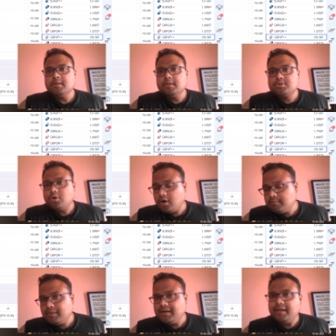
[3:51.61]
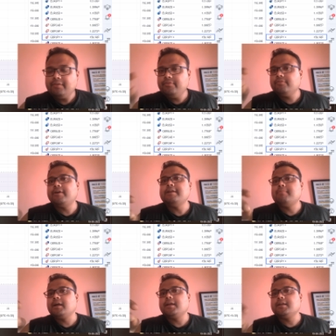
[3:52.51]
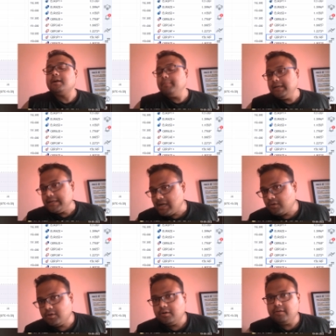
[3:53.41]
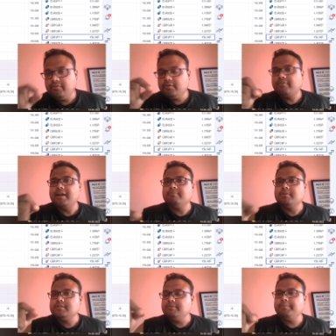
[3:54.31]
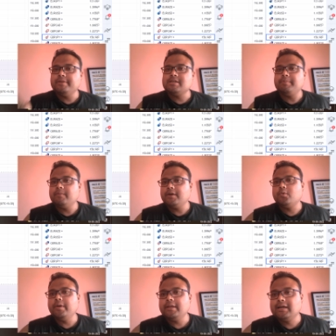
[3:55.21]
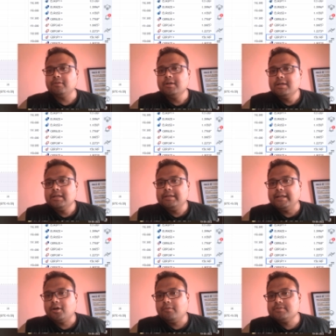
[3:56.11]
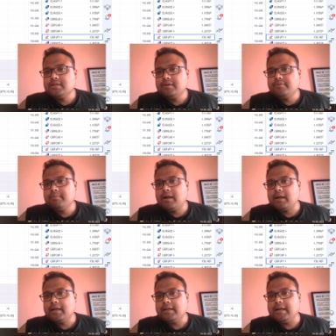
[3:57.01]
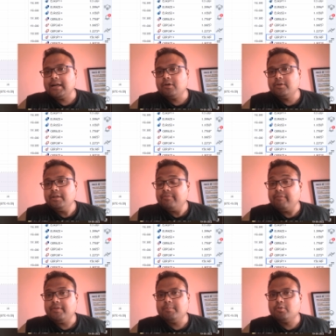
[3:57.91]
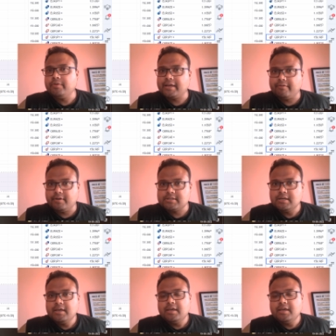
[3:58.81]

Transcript: so on Monday, if you find market coming down, if you find GBP JPY going down, then observe the market around the 50 moving average.